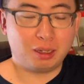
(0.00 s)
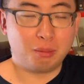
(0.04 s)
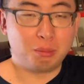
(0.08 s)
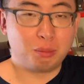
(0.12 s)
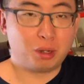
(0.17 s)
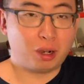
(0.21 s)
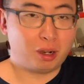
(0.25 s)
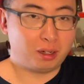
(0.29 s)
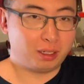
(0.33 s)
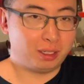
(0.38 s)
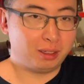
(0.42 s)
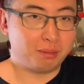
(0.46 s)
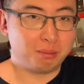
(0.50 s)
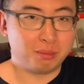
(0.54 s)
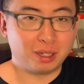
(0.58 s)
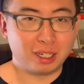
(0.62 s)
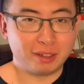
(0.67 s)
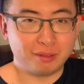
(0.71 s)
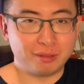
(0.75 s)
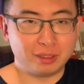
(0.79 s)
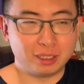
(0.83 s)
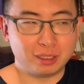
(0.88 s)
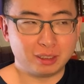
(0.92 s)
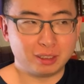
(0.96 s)
a market
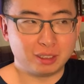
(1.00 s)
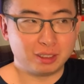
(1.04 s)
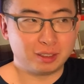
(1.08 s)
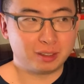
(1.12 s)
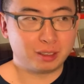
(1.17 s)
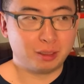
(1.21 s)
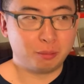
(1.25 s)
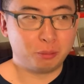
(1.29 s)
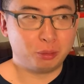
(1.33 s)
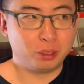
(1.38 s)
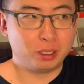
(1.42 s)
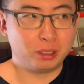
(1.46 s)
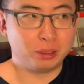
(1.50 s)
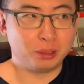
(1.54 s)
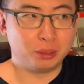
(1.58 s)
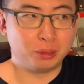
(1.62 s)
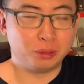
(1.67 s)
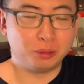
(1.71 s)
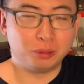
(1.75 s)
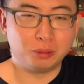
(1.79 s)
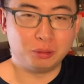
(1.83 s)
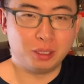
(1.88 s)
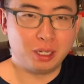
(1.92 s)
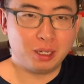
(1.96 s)
maven is someone
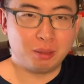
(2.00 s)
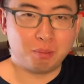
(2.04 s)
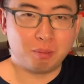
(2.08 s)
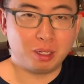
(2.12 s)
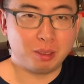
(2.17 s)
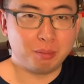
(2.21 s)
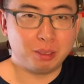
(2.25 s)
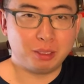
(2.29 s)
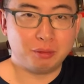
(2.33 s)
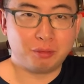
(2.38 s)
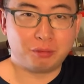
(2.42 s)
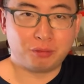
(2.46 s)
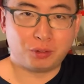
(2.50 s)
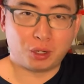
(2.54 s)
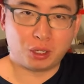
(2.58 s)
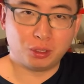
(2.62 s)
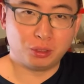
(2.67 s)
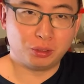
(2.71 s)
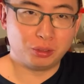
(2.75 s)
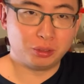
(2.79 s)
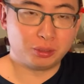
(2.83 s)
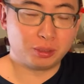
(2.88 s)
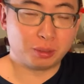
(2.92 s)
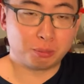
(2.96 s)
who maybe
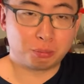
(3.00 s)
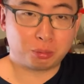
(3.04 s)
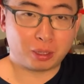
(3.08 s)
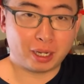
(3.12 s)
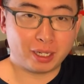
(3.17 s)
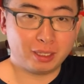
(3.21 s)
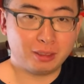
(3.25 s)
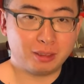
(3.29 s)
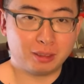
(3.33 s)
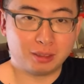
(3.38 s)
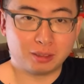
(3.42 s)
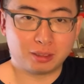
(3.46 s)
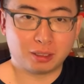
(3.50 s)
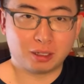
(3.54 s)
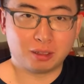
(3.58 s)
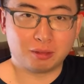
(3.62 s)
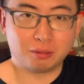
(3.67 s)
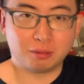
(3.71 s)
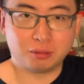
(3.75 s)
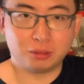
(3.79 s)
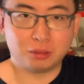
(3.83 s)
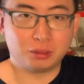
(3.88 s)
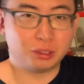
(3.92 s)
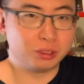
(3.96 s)
follows the prices
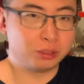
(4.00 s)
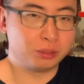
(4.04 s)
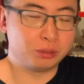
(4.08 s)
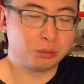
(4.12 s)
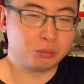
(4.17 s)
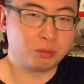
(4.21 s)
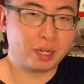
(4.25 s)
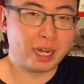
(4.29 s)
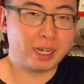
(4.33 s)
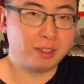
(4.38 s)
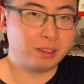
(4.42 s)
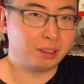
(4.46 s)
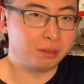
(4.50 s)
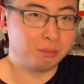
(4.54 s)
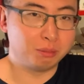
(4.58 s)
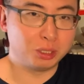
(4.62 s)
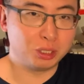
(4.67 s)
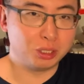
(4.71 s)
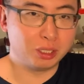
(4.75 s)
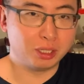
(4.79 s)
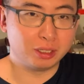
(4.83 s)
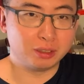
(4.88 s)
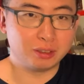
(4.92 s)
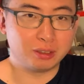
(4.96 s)
of just random
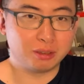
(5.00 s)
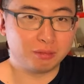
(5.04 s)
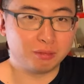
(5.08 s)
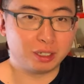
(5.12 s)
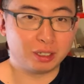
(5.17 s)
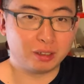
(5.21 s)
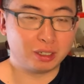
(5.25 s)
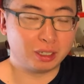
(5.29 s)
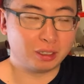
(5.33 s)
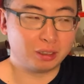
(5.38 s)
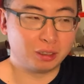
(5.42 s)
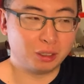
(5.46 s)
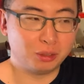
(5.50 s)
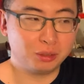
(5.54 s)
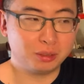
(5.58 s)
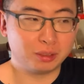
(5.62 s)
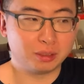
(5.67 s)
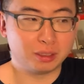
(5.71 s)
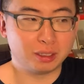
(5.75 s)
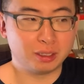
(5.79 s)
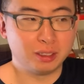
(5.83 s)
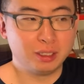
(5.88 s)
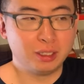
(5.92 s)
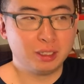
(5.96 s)
goods very
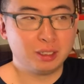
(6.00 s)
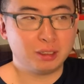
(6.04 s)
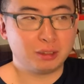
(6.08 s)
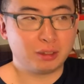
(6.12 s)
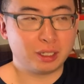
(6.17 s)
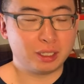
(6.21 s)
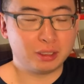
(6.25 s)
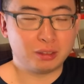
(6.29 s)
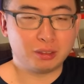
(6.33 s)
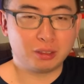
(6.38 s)
closely, right?